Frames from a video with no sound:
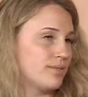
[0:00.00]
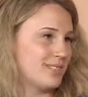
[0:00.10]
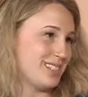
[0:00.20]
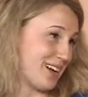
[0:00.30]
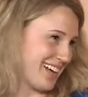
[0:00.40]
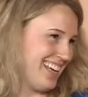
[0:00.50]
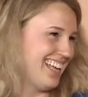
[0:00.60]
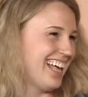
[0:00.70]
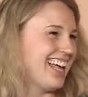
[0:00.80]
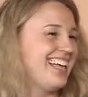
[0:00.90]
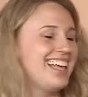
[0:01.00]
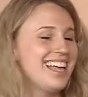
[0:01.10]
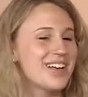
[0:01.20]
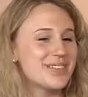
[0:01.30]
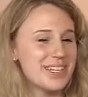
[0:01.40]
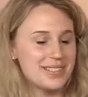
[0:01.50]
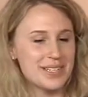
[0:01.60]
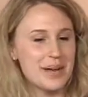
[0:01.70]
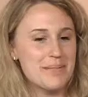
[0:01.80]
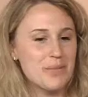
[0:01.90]
Sorry. Okay. It's
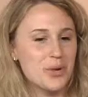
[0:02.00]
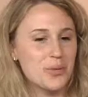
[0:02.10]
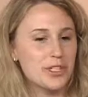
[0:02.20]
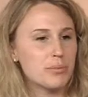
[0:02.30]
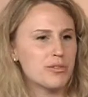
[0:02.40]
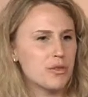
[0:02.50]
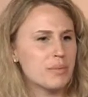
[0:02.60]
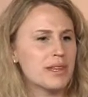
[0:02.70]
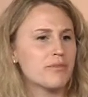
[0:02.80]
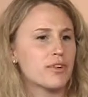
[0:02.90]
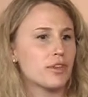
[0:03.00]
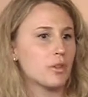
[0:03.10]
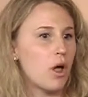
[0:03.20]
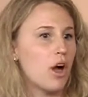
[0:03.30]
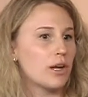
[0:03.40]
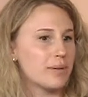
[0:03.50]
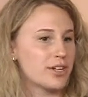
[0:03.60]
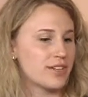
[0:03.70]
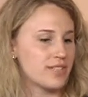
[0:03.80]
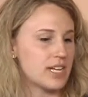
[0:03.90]
when you're performing them for a long
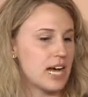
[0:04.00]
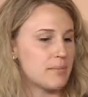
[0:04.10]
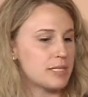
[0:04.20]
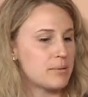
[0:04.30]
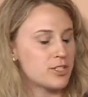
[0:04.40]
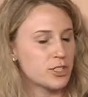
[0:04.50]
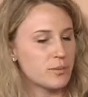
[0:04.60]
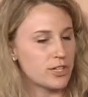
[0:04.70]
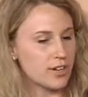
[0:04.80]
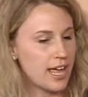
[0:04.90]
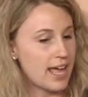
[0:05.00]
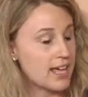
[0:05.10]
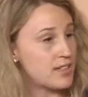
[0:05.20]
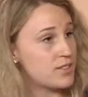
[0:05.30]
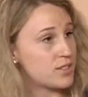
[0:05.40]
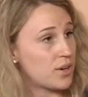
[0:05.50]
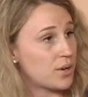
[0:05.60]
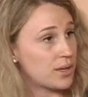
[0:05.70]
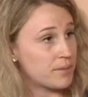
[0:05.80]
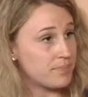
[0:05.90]
period of time, especially when your hands
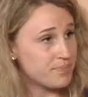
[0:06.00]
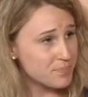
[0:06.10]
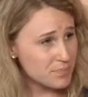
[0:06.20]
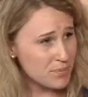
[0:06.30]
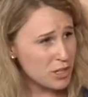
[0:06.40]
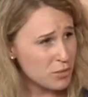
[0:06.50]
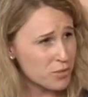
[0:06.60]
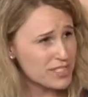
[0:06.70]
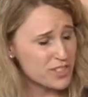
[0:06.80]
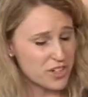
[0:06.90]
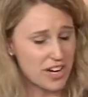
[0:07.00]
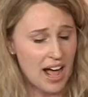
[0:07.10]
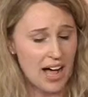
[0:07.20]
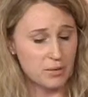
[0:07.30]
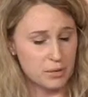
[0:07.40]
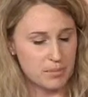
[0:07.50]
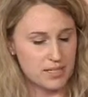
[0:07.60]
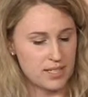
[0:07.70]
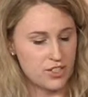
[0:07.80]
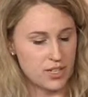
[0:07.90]
or wrists are in an awkward
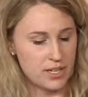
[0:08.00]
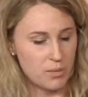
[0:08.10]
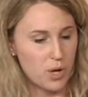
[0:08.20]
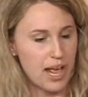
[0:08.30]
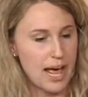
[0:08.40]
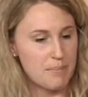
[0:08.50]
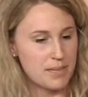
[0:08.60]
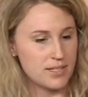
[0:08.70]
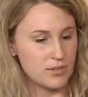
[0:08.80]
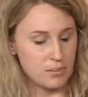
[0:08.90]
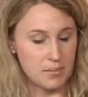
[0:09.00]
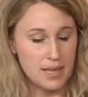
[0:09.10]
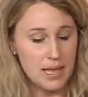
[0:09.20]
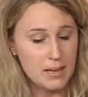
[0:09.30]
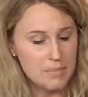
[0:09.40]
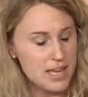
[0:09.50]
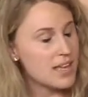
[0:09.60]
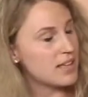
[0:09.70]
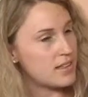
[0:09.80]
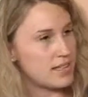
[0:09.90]
position. And what happens from
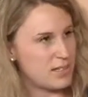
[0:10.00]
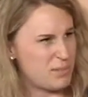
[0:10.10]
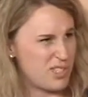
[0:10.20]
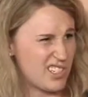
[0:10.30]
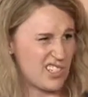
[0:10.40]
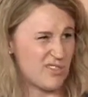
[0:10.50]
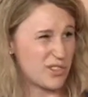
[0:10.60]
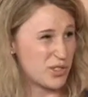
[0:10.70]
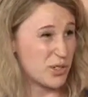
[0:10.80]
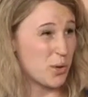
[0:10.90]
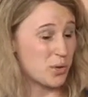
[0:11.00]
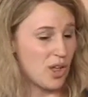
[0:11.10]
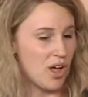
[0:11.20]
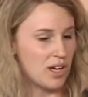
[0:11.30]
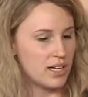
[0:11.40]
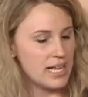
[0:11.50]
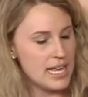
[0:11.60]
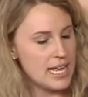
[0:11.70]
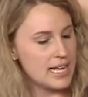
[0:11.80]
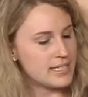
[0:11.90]
being in this position for so long
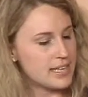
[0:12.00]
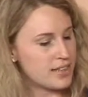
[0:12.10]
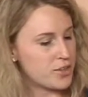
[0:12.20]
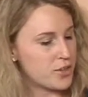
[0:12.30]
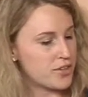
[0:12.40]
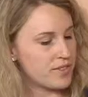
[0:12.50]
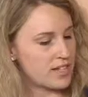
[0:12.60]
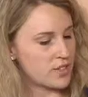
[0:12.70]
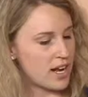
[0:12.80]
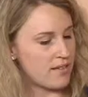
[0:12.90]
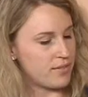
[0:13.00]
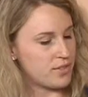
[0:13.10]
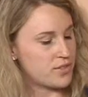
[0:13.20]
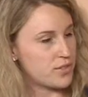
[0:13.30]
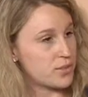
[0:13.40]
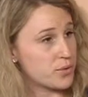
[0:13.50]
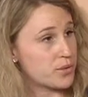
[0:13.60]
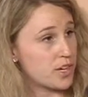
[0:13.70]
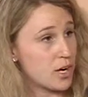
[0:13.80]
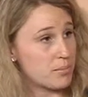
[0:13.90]
is that the nerve that travels through
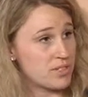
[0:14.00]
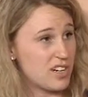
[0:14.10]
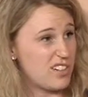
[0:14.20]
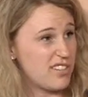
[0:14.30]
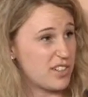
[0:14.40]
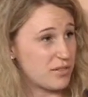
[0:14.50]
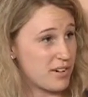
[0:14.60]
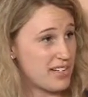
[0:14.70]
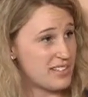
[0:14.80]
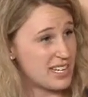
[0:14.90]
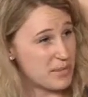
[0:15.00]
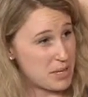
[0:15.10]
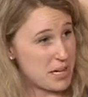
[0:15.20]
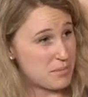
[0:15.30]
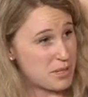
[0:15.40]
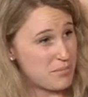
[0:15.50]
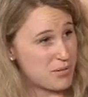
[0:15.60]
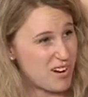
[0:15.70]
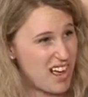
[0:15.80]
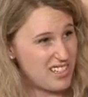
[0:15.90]
the carpal tunnel of the wrist can become
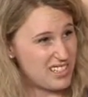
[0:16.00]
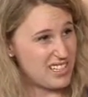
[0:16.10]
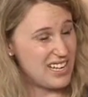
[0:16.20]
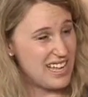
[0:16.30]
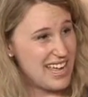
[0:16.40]
compressed.